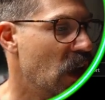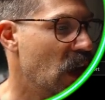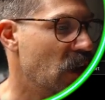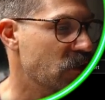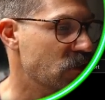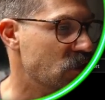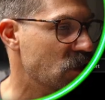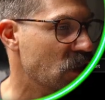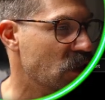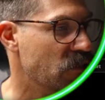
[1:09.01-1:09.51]

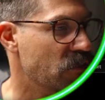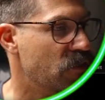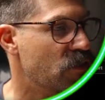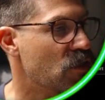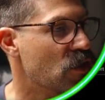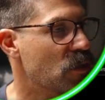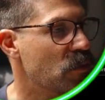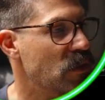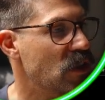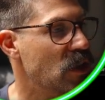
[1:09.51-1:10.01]
I was looking
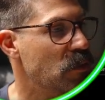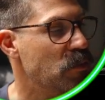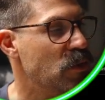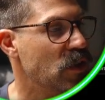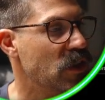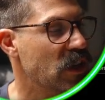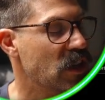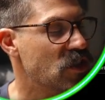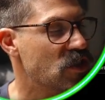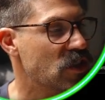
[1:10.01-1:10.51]
for a
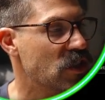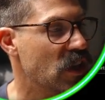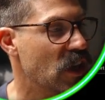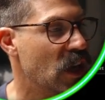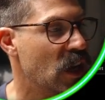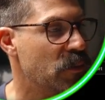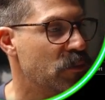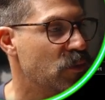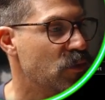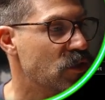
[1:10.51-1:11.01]
manipulation
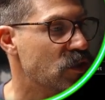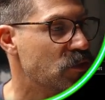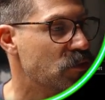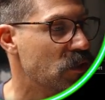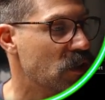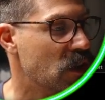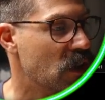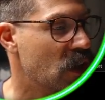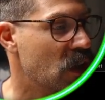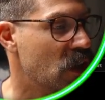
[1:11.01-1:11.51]
up, which
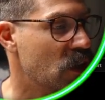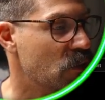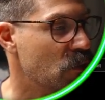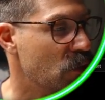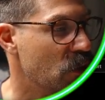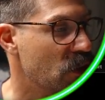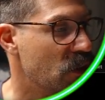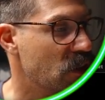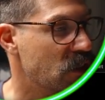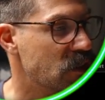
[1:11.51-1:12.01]
we got
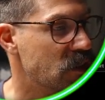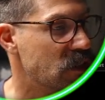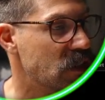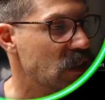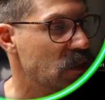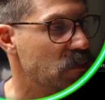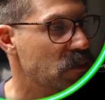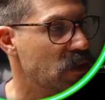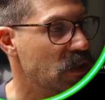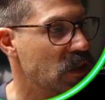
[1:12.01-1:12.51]
with the
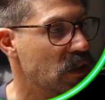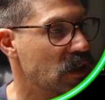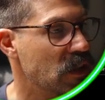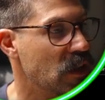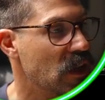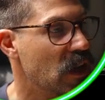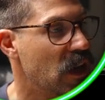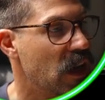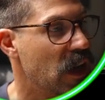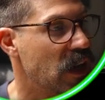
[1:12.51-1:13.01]

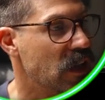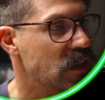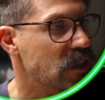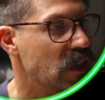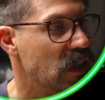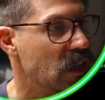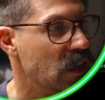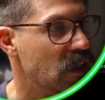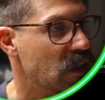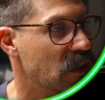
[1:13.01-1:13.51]
CPI
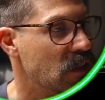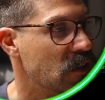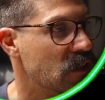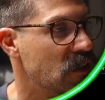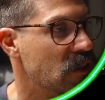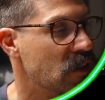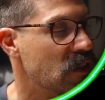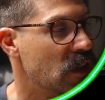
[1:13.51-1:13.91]
data